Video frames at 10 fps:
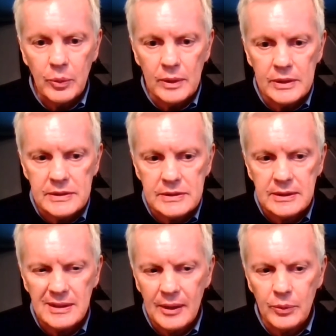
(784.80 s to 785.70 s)
what's
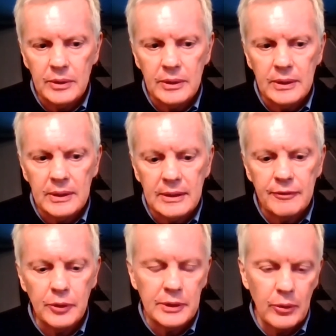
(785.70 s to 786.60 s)
not really
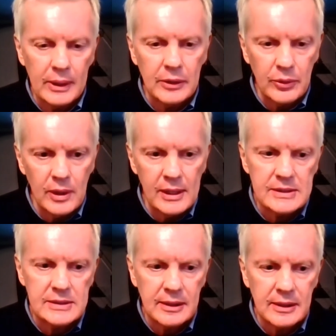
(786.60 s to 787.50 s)
fully
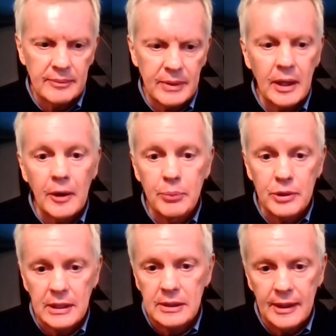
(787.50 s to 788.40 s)
regularized, an
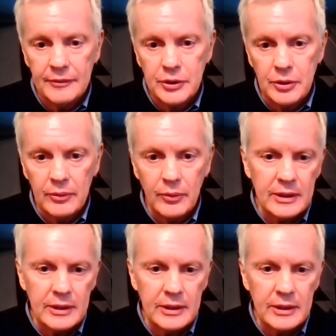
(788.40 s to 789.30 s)
unprotected left turn,
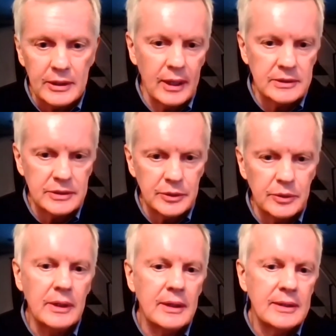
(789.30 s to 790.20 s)
right? You're trying to
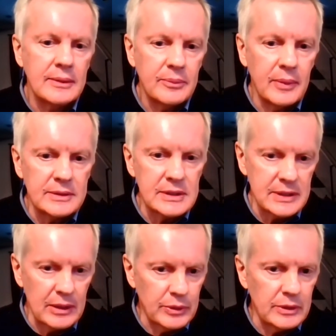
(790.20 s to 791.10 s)

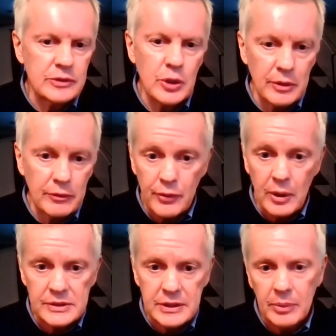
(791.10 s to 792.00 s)
decide whether you can turn in front
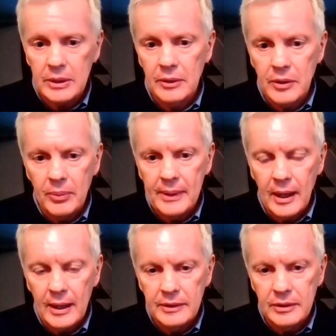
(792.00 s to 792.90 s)
of somebody or go
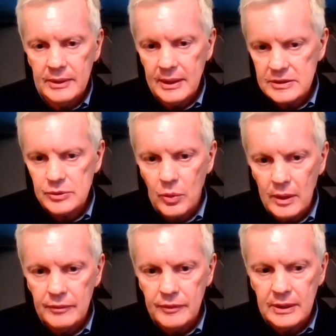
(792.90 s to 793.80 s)
behind them, and that's
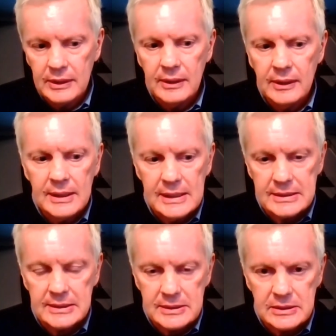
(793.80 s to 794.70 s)
one of the
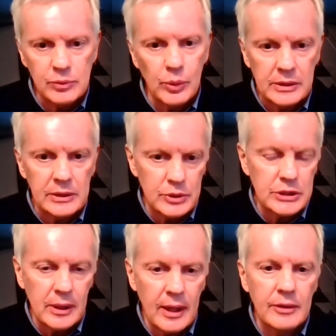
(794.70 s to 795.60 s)
instances in
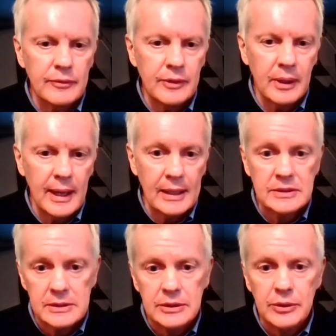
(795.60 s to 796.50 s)
which a lot of
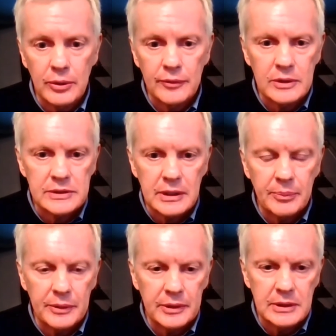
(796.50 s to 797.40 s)
accidents occur, for
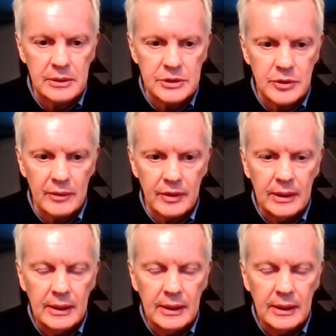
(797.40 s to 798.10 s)
example, in autonomous driving.